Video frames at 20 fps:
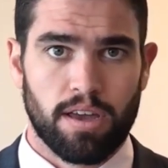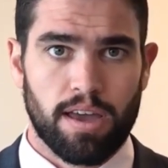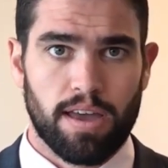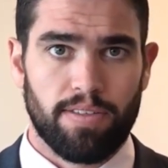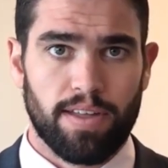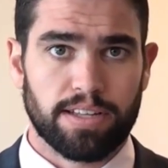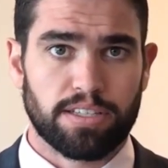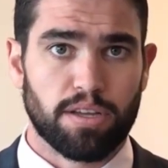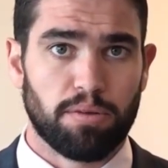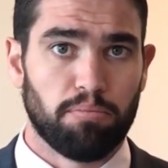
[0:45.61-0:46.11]
And
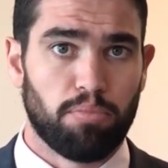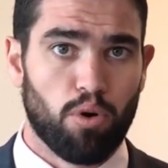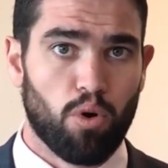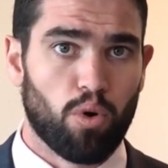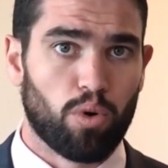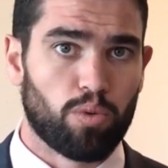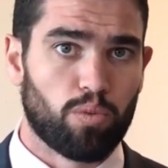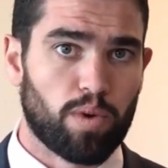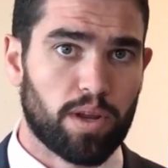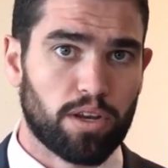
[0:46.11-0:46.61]
that's
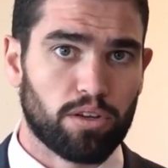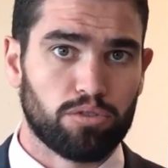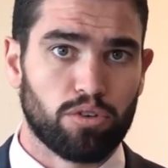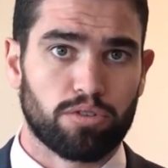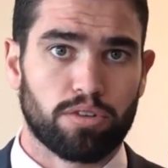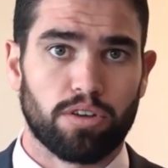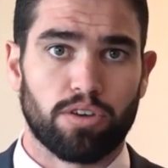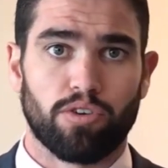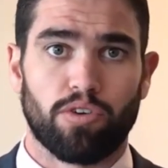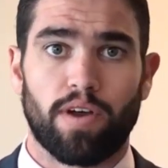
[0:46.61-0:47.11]
important when you
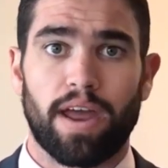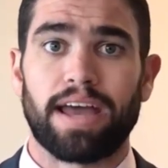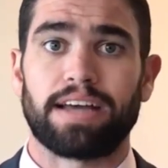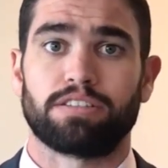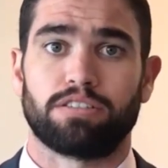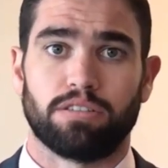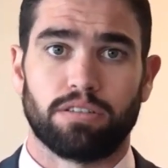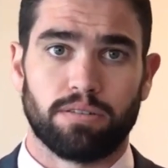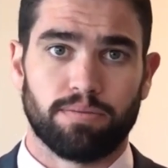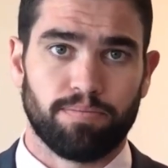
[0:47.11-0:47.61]
look at your
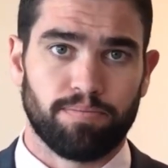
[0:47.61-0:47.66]
exit.